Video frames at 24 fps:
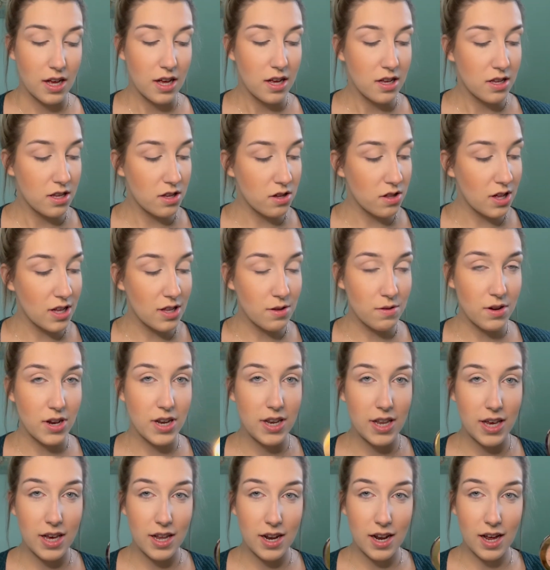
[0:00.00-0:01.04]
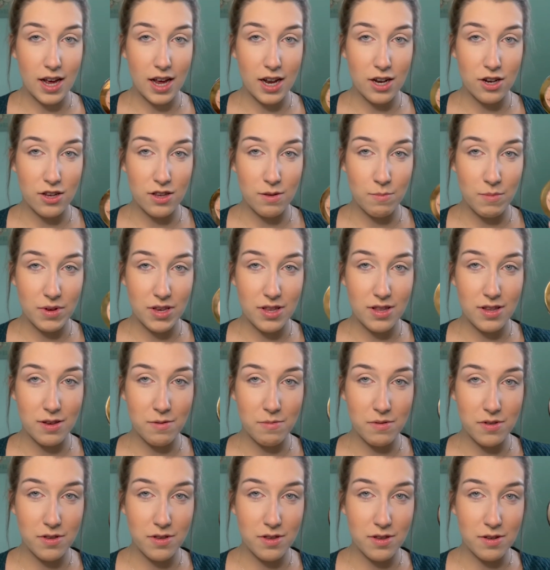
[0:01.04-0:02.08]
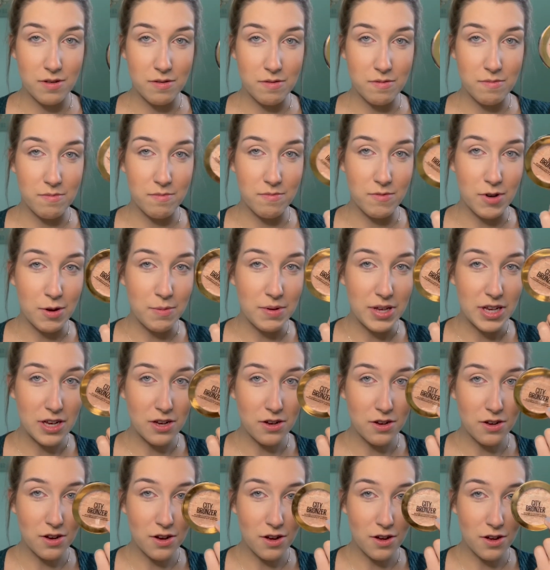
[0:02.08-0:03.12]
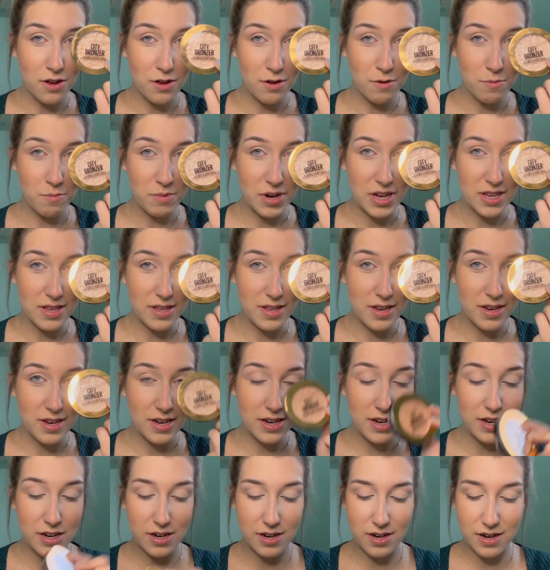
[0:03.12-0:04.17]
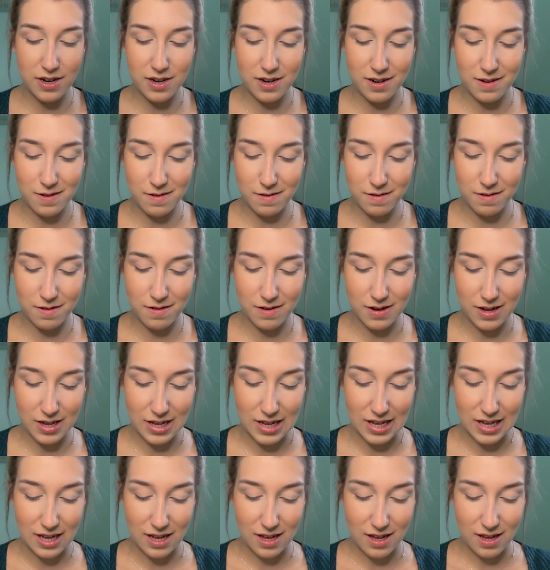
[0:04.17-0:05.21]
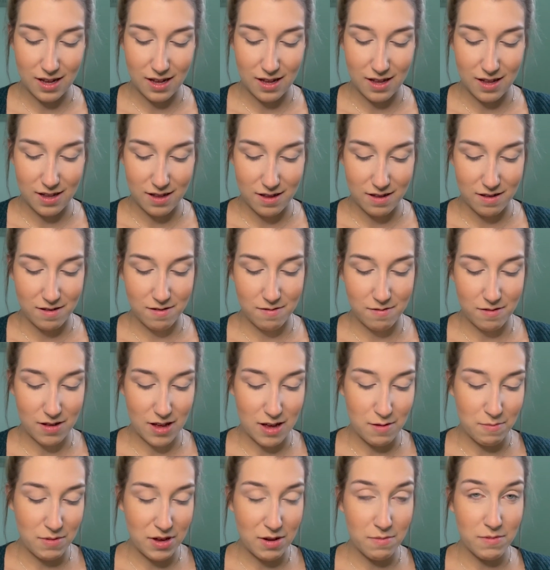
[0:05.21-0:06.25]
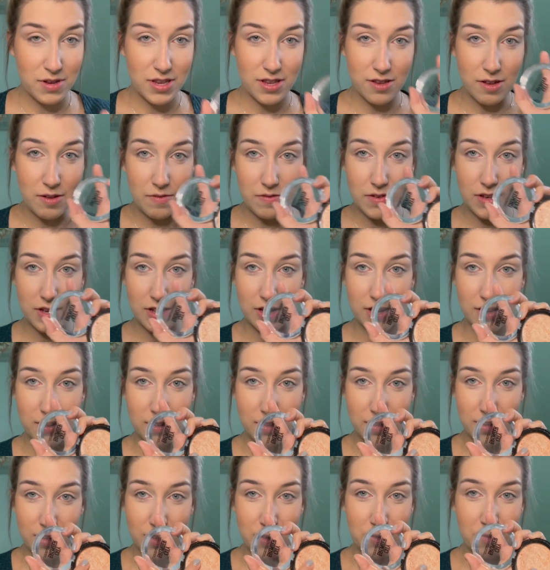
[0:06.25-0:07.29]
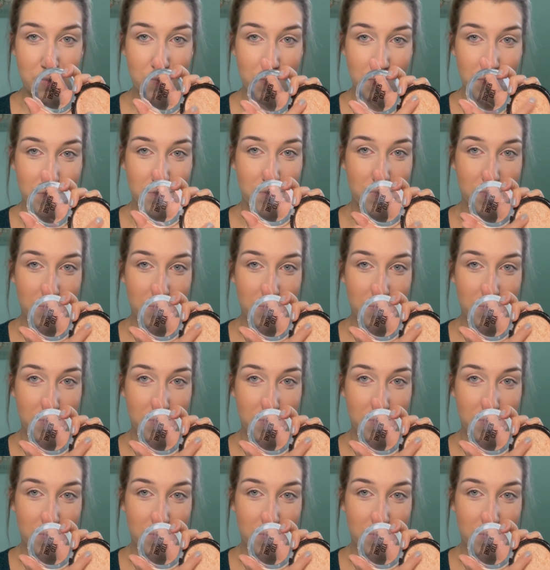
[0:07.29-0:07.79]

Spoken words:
So that's what I did. I just mixed it with some rubbing alcohol, pressed it in here, and I made myself a custom